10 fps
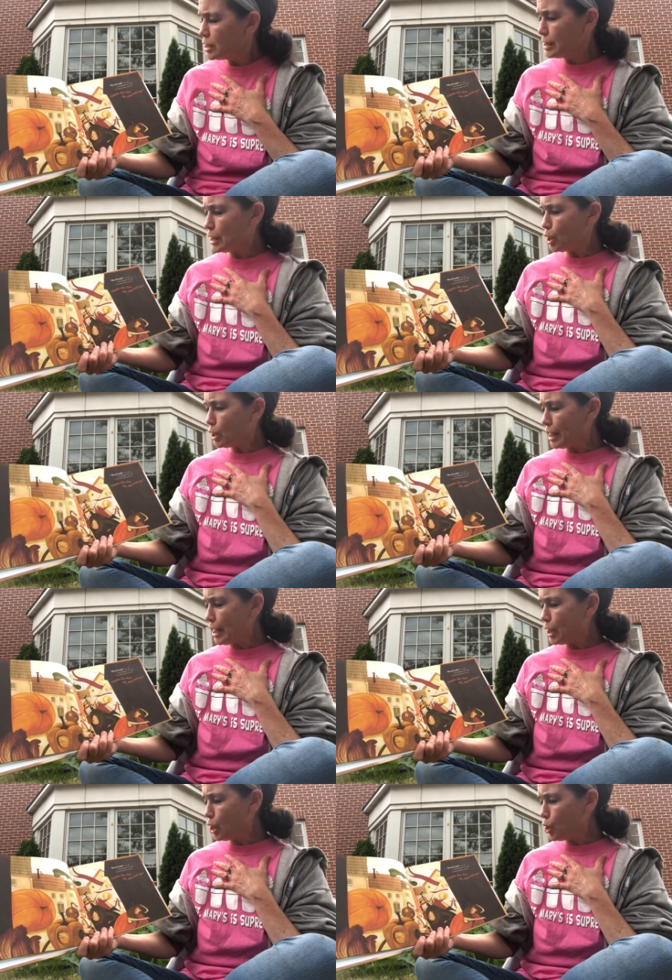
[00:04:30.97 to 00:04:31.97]

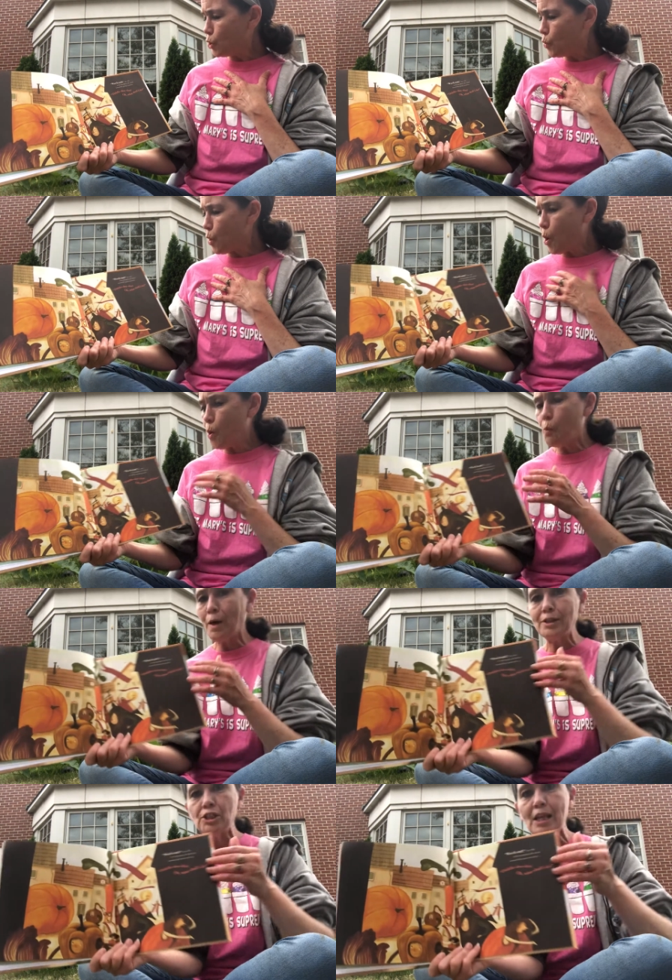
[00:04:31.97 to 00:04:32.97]
Diddle-dee-doo, oh,
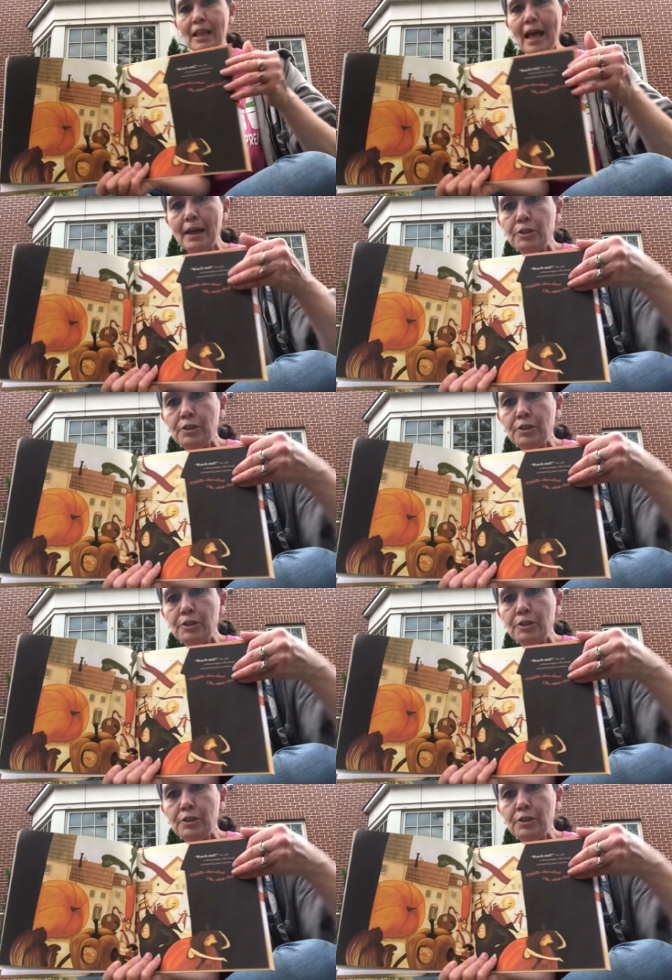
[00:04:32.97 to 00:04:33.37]
what shall I